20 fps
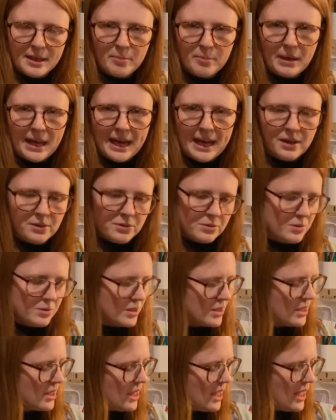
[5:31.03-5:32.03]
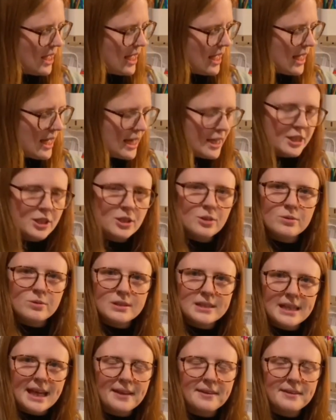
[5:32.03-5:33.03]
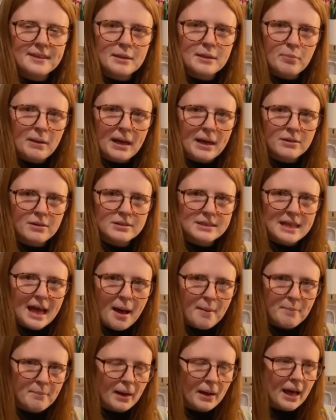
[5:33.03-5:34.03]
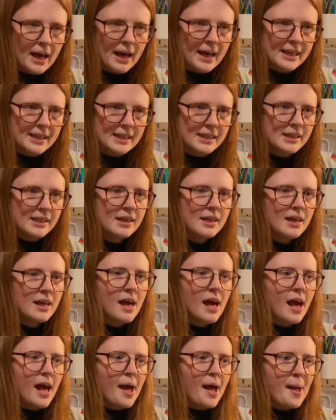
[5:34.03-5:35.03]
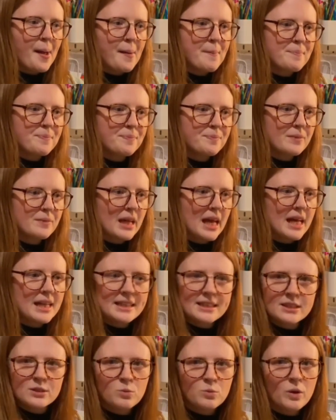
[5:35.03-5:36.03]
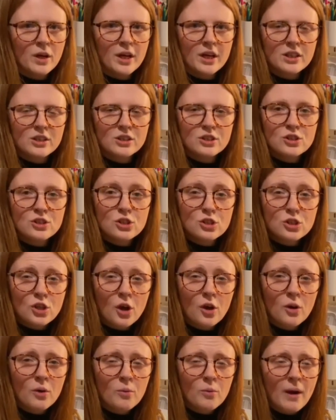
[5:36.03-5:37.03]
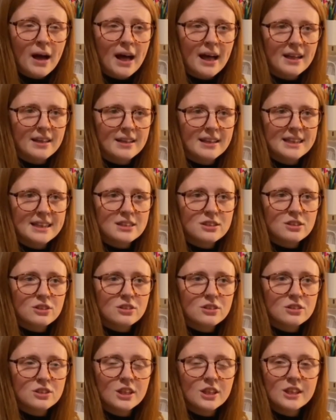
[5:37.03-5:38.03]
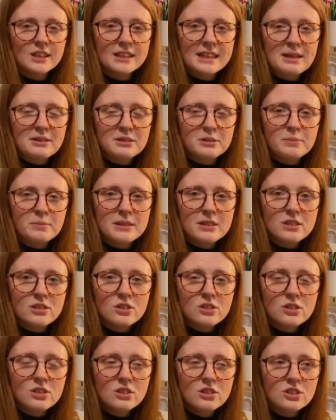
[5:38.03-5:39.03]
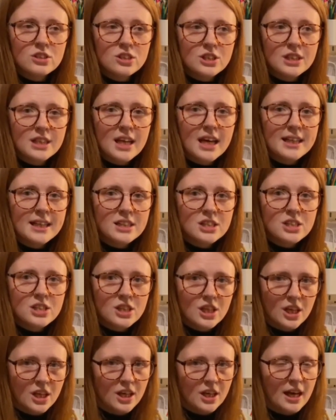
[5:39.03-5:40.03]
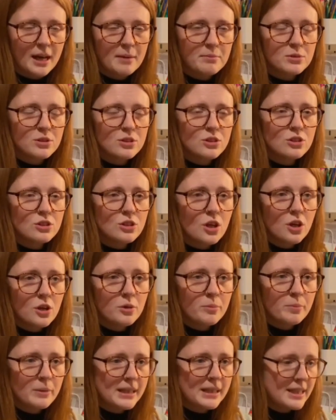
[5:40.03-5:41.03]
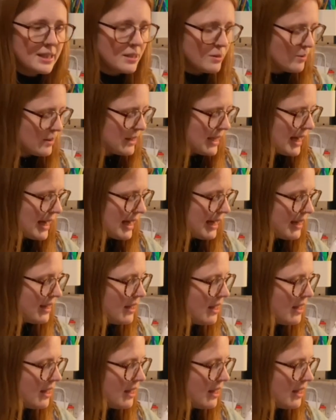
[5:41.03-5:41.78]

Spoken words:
blouse, and use the Anthea blouse hemline, and it's worked so well. It's turned out to be such a nice shirt. I'm so pleased with it.